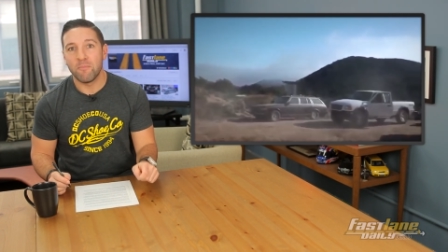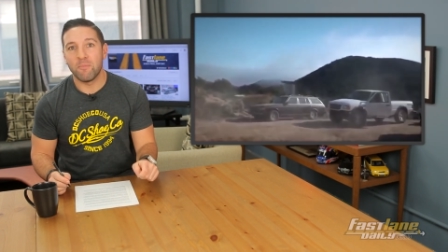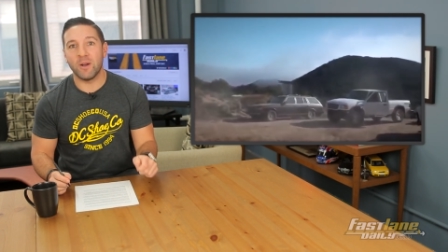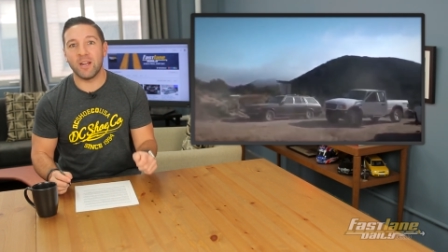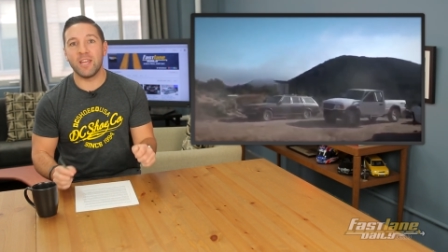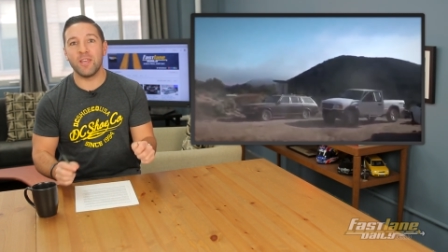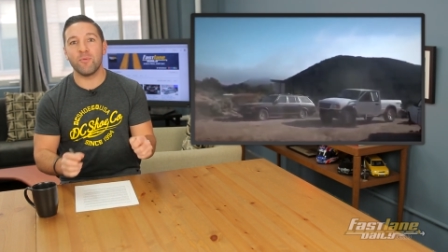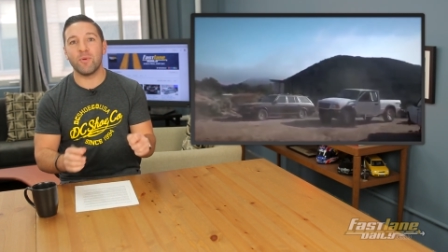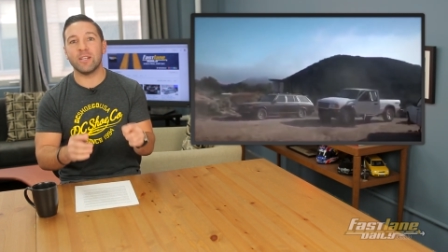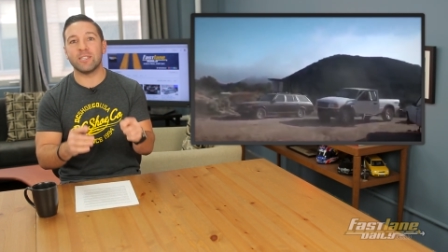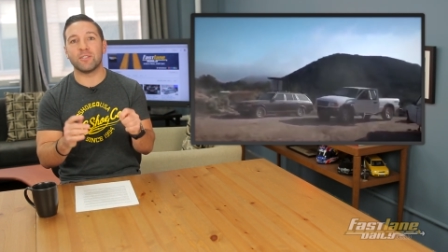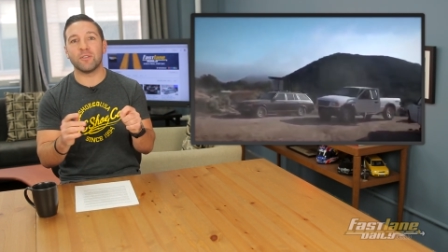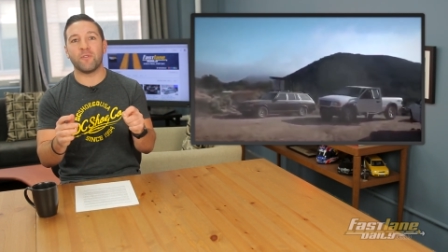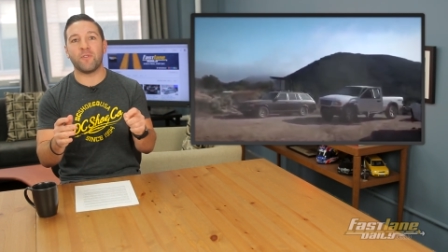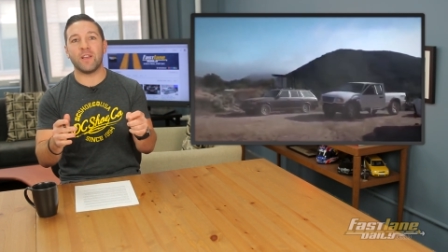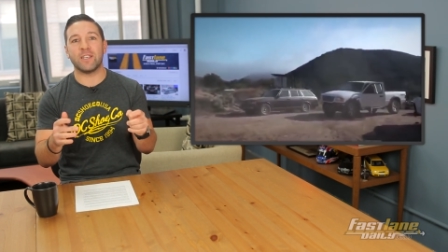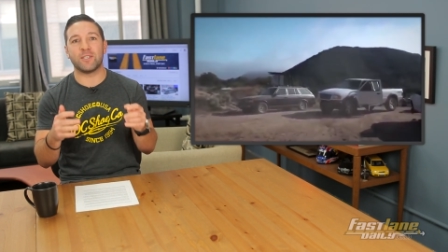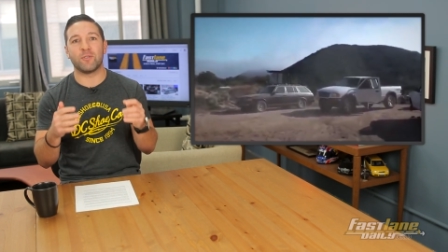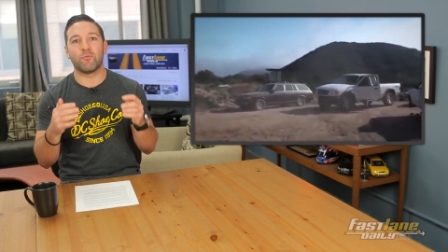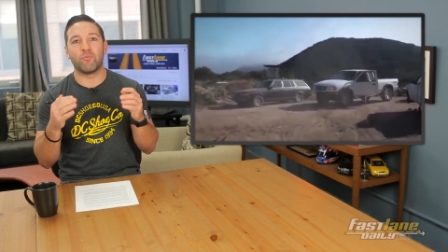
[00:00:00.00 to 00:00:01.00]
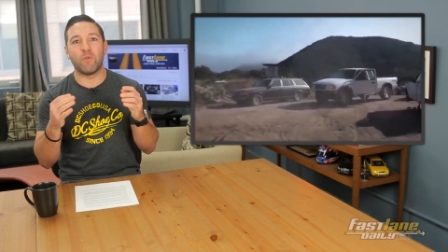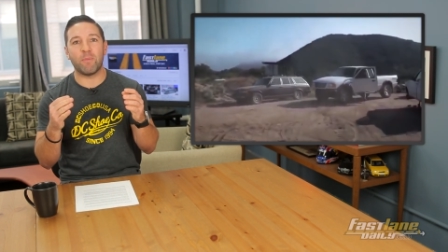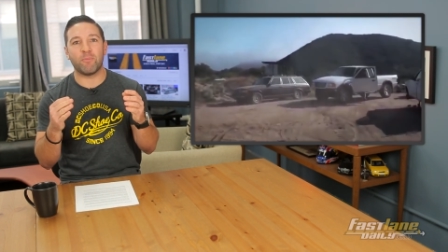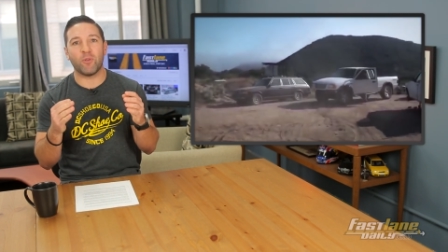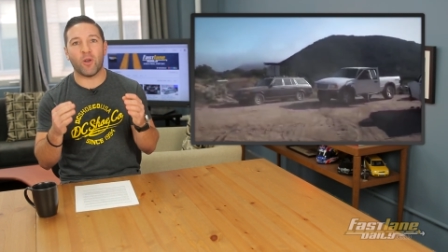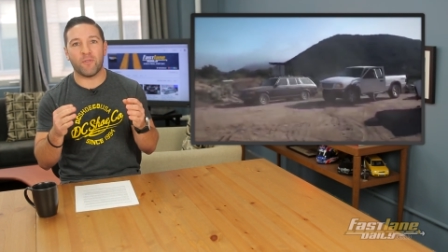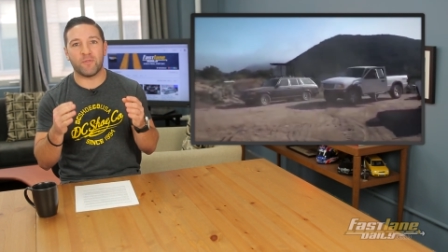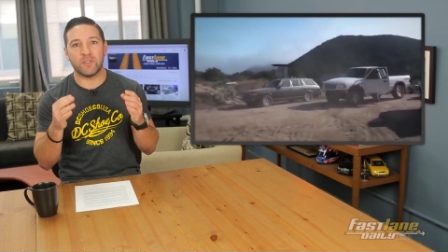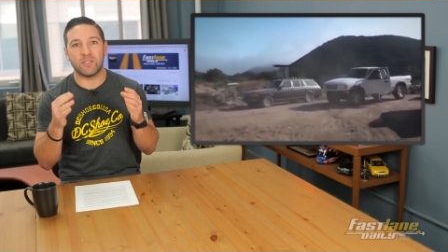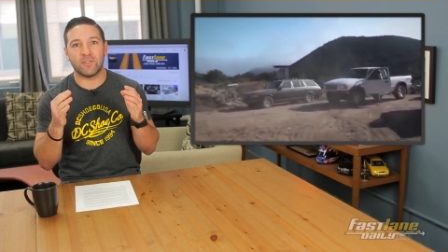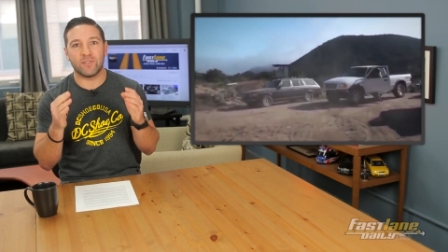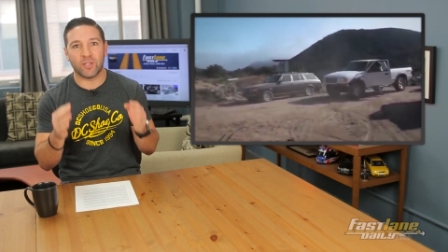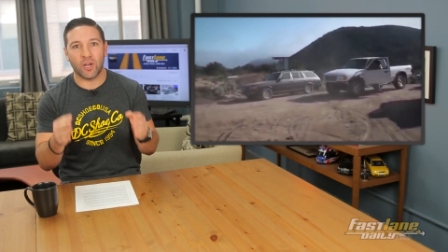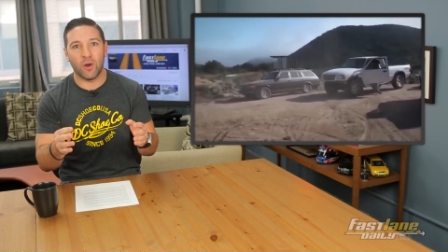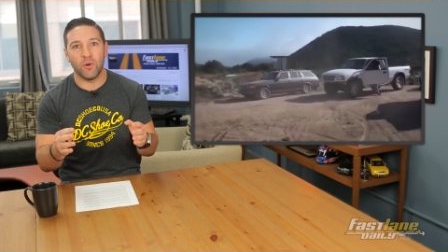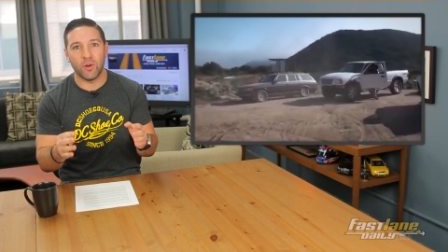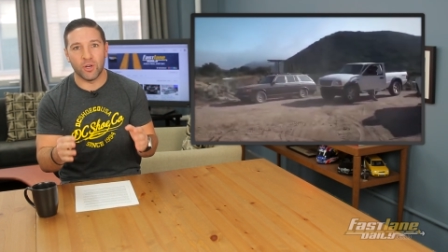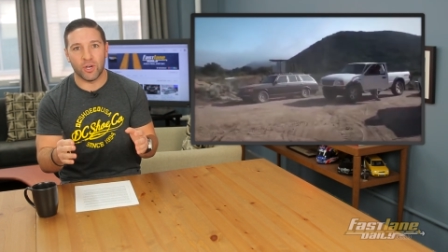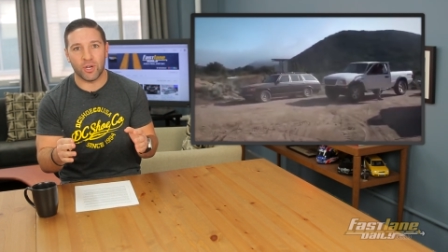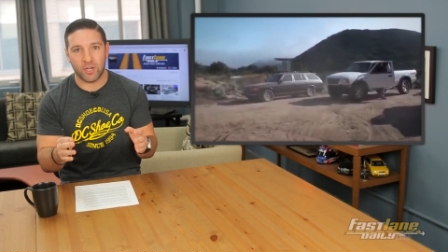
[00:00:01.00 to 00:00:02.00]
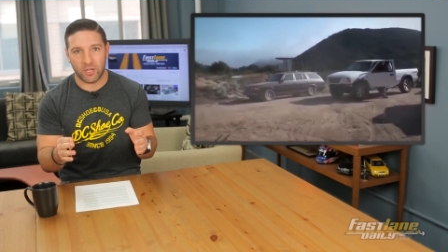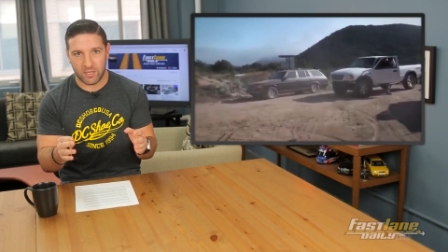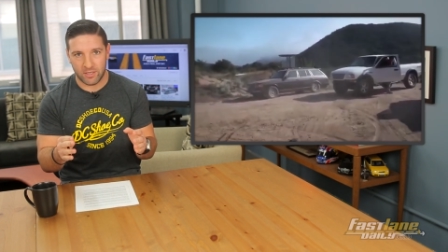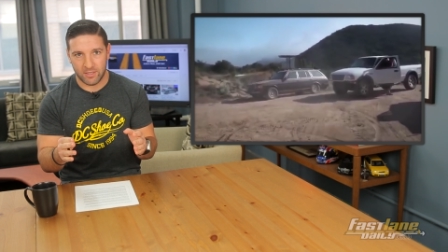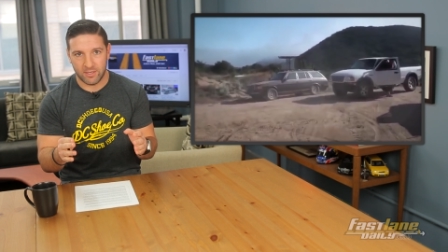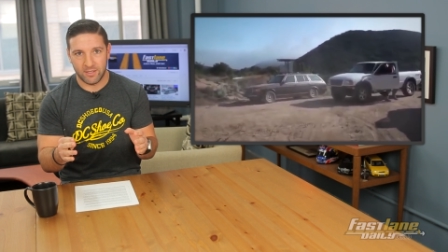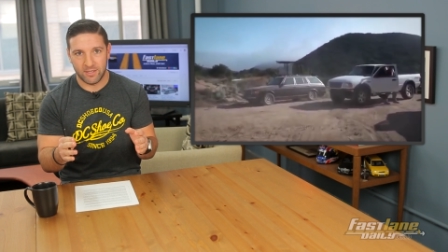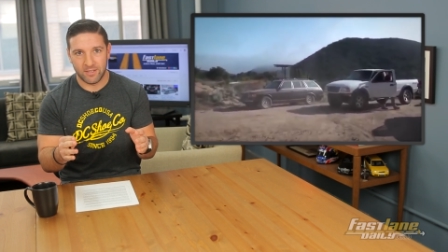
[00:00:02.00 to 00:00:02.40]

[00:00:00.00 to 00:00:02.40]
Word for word: but he went so fast he ripped off his tow hook.